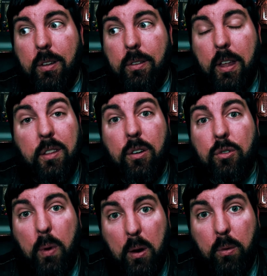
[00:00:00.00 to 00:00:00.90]
Then
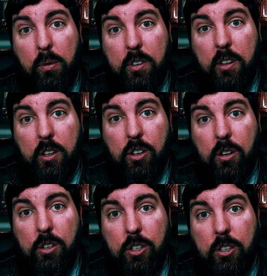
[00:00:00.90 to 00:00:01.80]
there's werewolves in the
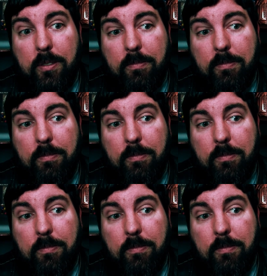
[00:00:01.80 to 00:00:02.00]
church.